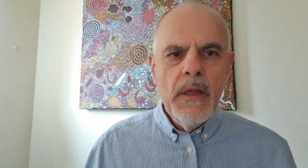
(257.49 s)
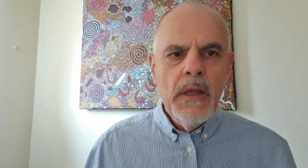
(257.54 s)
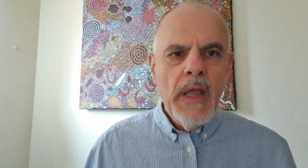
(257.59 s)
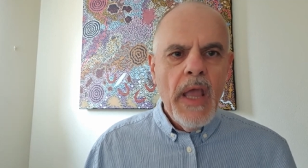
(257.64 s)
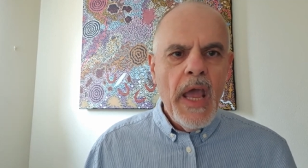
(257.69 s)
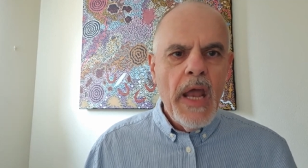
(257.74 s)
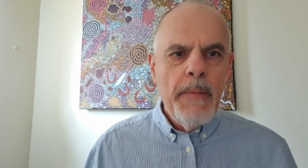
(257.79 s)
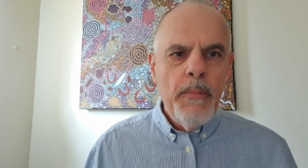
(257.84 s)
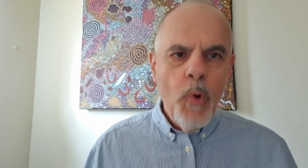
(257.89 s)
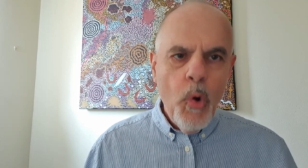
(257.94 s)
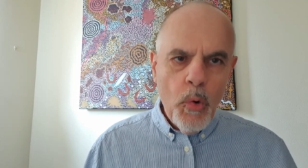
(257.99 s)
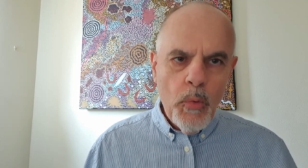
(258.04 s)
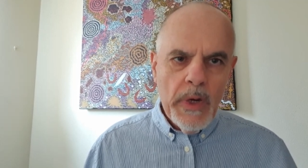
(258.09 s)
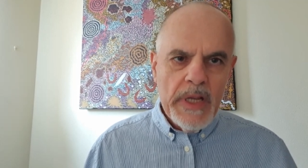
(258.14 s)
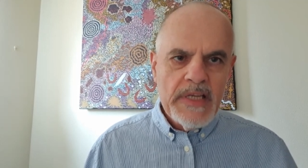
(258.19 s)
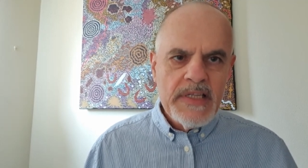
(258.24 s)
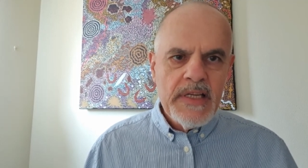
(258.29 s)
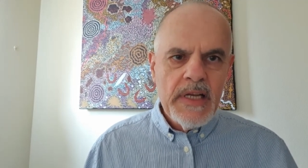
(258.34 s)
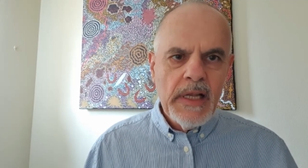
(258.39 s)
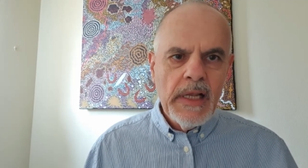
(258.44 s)
And more
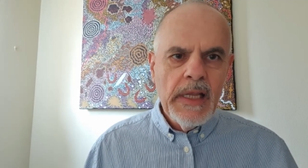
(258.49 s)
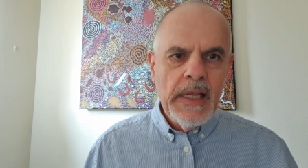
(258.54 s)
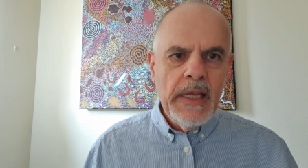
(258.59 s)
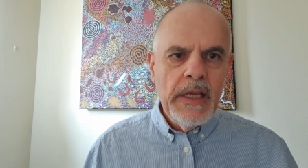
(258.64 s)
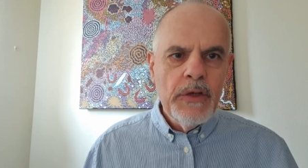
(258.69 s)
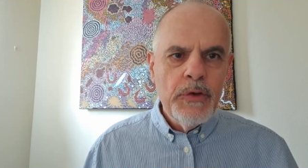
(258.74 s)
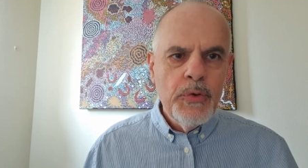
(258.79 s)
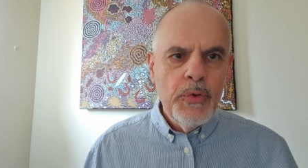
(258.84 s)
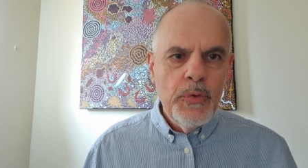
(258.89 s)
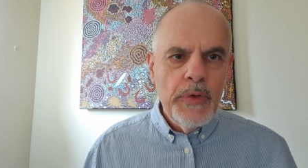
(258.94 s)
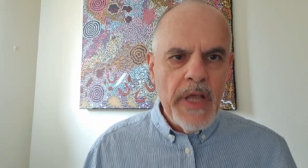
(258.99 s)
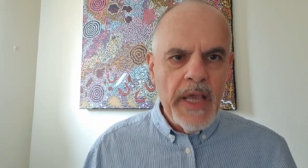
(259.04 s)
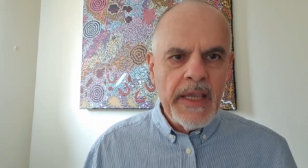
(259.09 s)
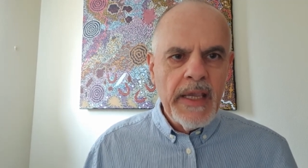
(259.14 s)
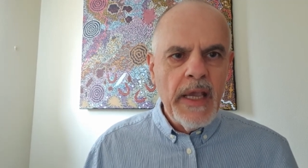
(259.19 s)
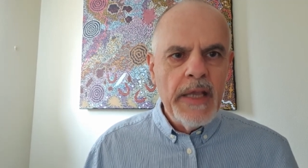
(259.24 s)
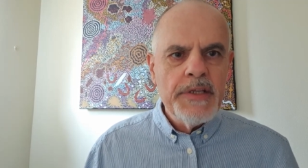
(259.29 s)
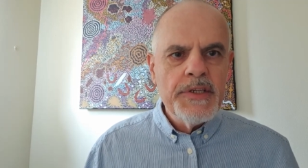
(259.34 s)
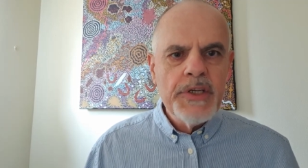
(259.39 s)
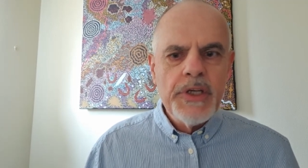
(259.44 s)
recently, two
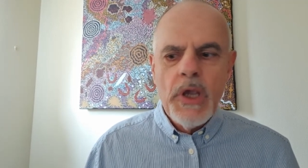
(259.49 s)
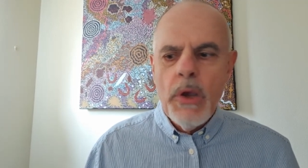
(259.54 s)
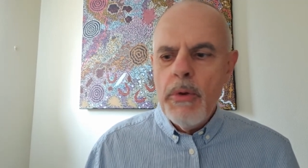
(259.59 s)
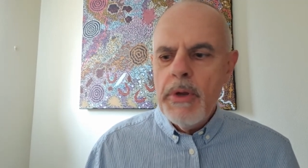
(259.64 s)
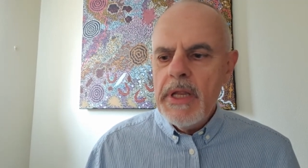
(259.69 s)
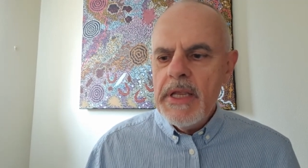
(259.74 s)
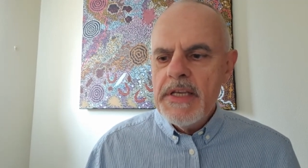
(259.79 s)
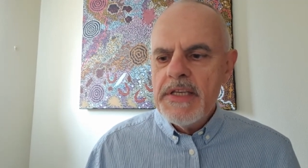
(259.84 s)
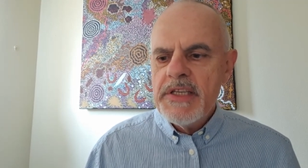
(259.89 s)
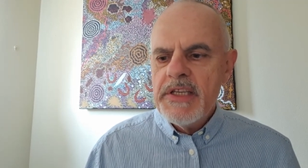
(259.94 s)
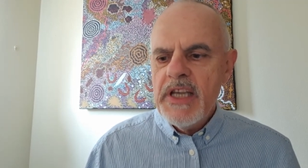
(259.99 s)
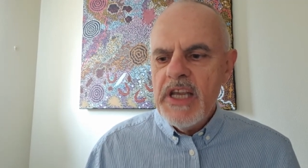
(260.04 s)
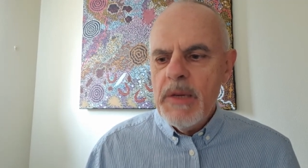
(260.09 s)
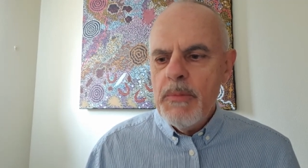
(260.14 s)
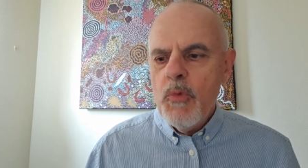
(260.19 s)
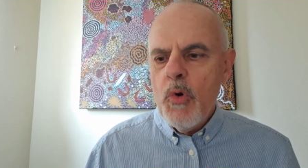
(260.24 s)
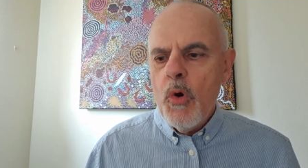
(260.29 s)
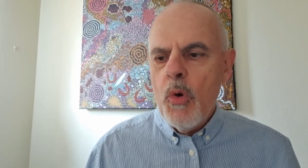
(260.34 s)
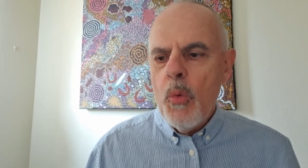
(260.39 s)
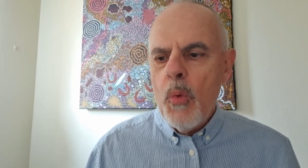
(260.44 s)
decades ago in East
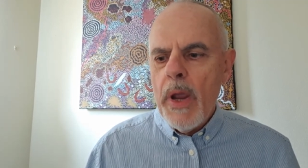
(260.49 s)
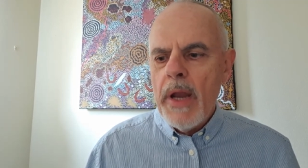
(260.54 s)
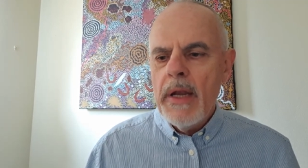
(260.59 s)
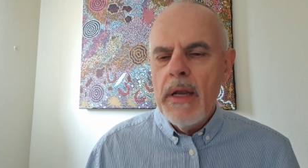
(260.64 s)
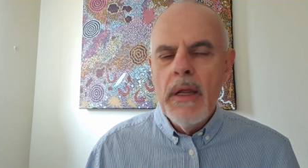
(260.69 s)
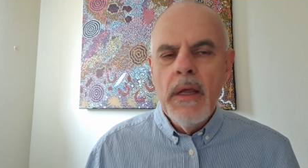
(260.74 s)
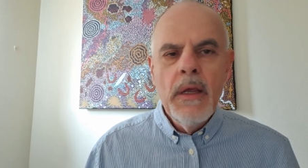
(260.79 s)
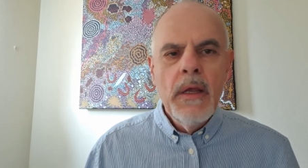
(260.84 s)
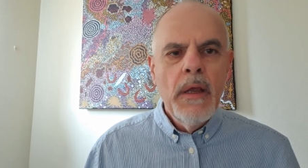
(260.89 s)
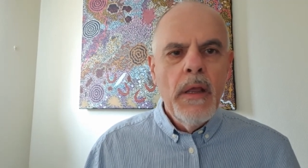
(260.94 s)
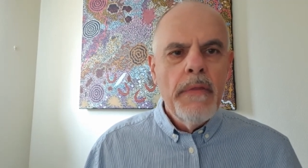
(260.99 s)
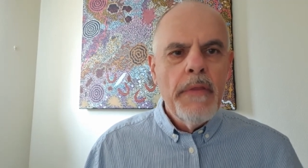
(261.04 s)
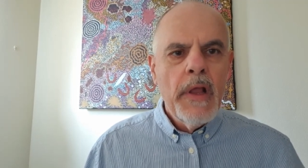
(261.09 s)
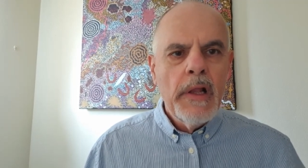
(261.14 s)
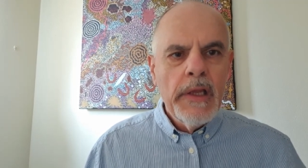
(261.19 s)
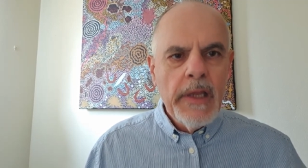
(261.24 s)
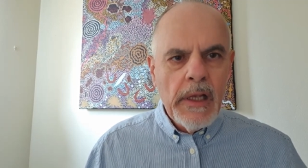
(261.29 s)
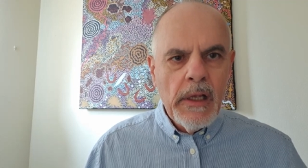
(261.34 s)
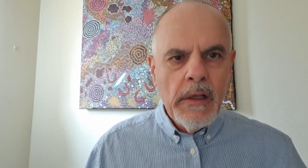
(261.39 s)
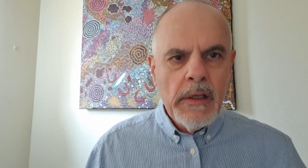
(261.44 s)
Timor, when the
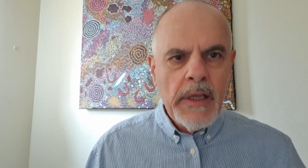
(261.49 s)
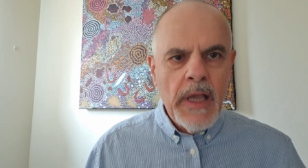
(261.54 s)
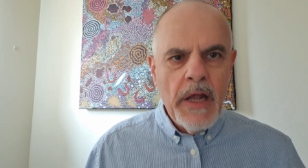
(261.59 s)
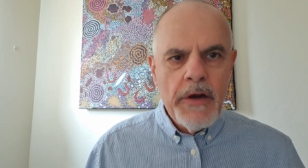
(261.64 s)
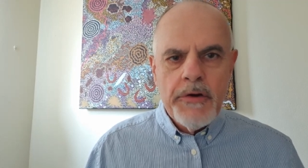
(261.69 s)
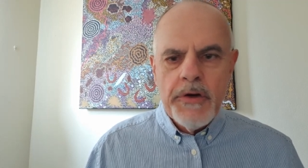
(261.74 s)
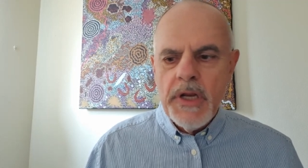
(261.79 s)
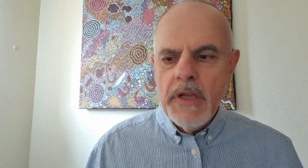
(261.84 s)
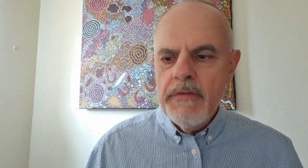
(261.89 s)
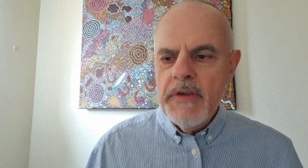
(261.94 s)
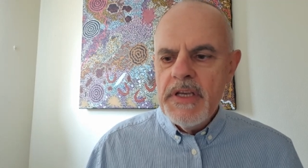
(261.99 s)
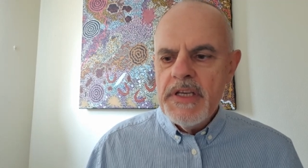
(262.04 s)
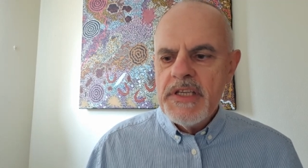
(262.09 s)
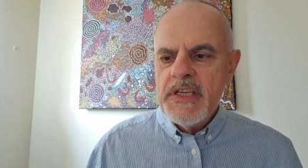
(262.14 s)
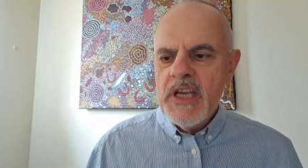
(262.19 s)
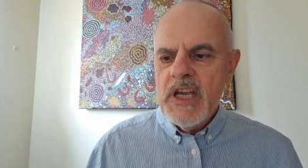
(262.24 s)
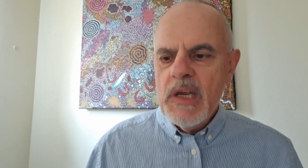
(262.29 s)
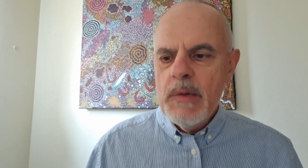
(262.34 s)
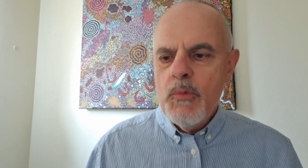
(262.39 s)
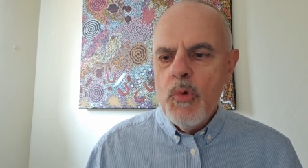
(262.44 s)
little country of East
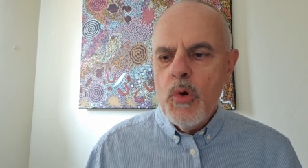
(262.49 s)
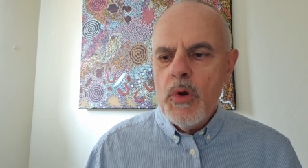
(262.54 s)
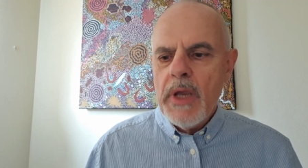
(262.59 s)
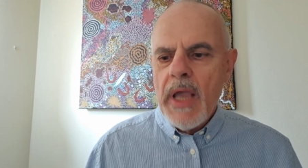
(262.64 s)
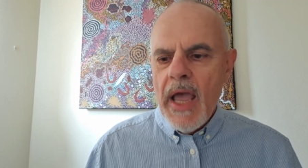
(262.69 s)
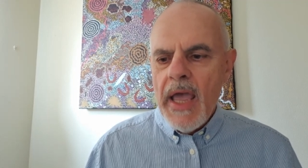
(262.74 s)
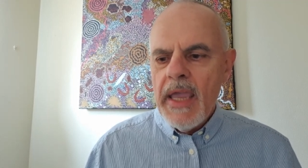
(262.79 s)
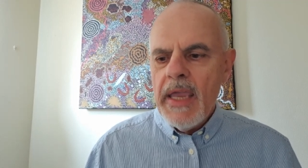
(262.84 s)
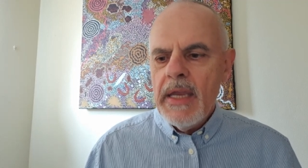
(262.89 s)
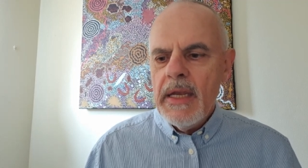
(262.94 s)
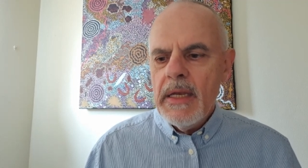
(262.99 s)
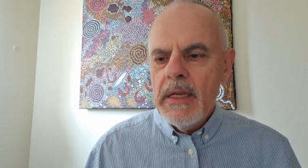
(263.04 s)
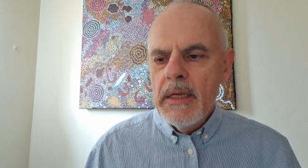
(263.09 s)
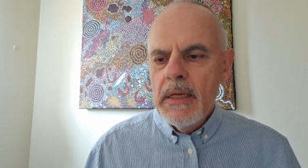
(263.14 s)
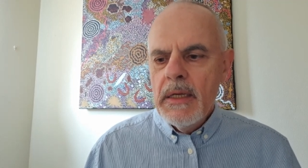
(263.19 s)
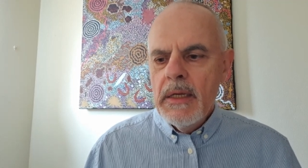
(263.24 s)
Timor gained